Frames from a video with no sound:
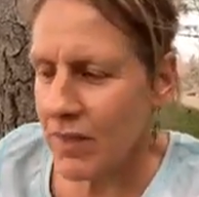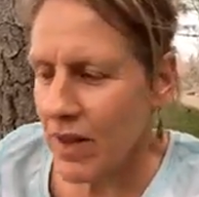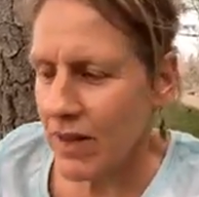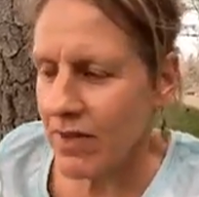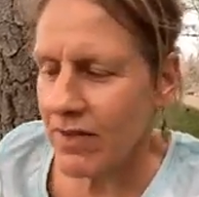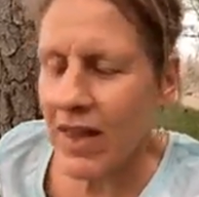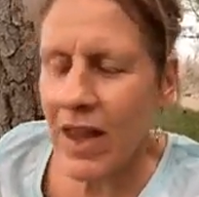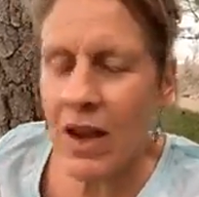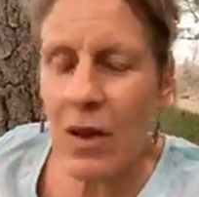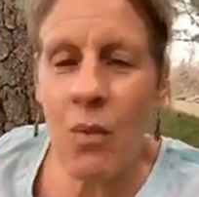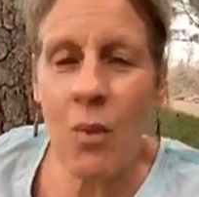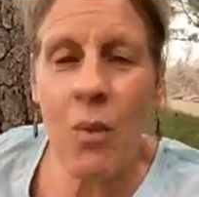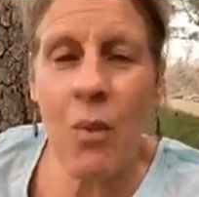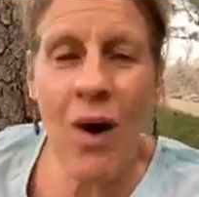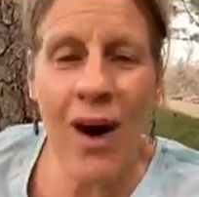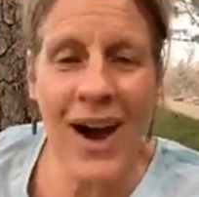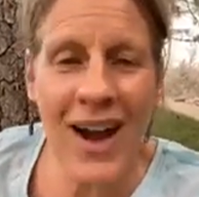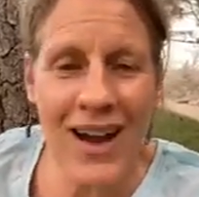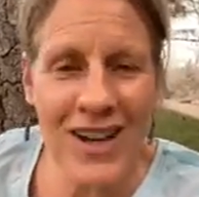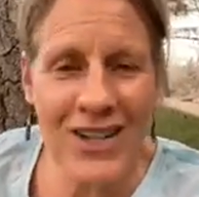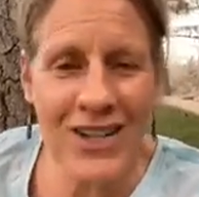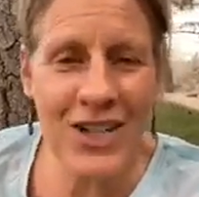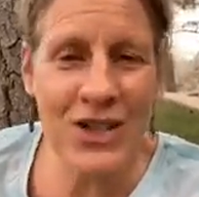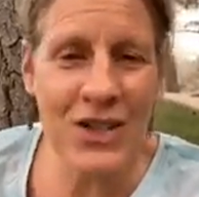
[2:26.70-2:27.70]
they
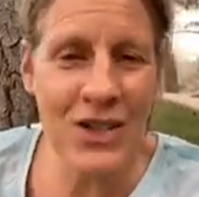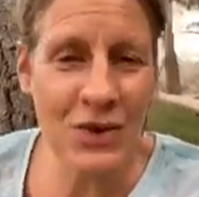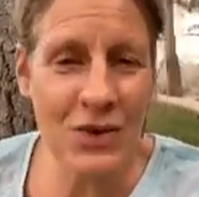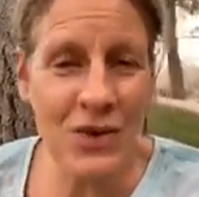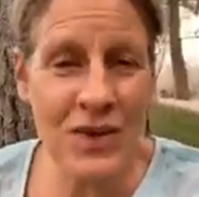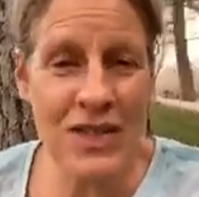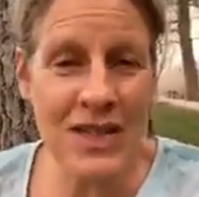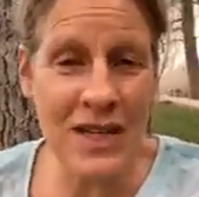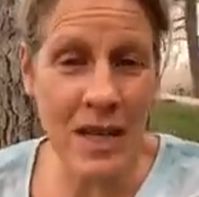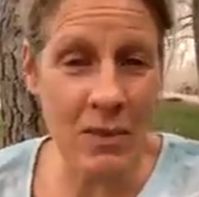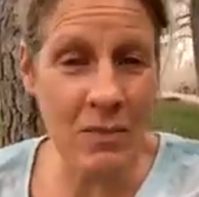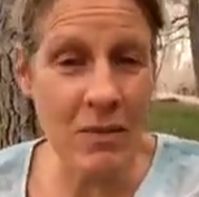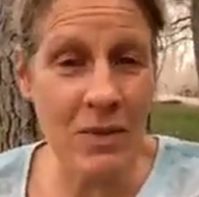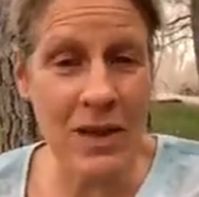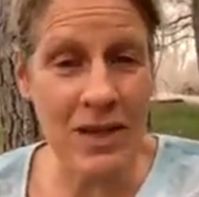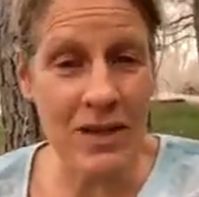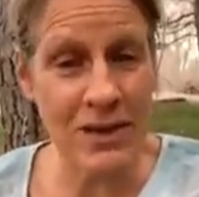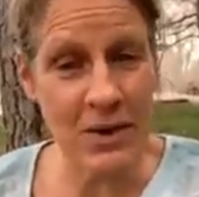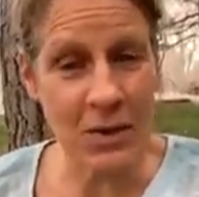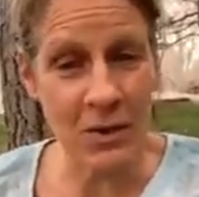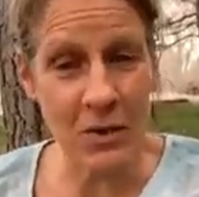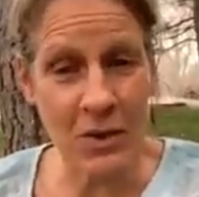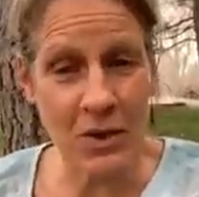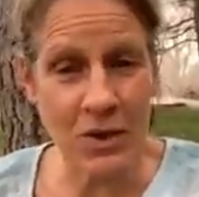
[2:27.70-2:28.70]
want to do the same things
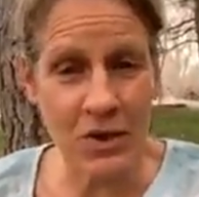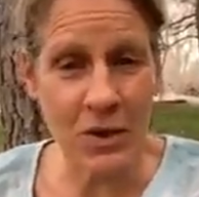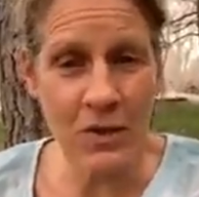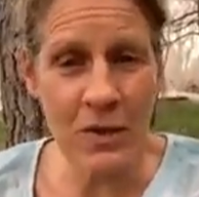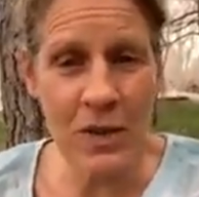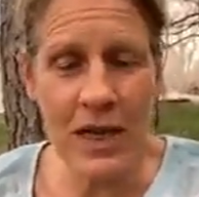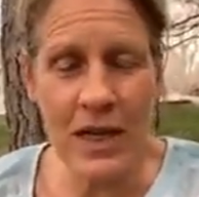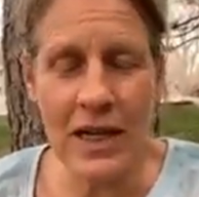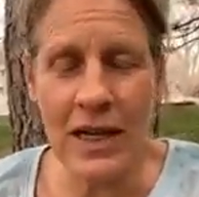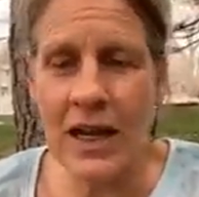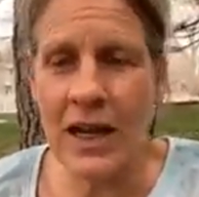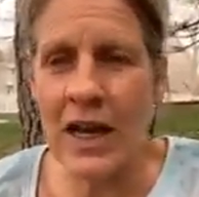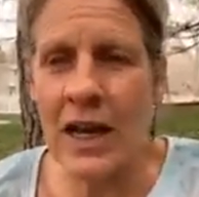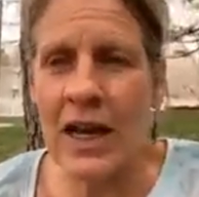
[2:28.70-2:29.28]
that we're doing.